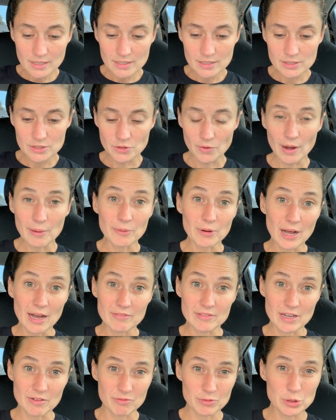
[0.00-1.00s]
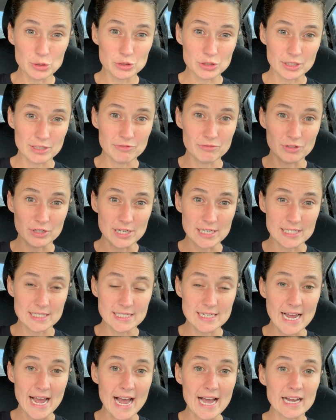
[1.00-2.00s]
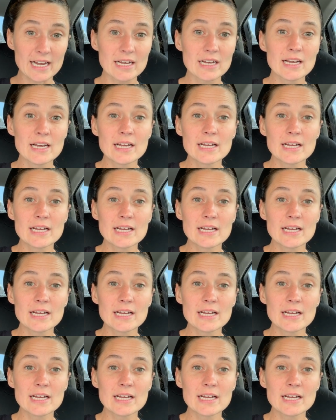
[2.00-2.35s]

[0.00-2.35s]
So I will have that usually for a snack.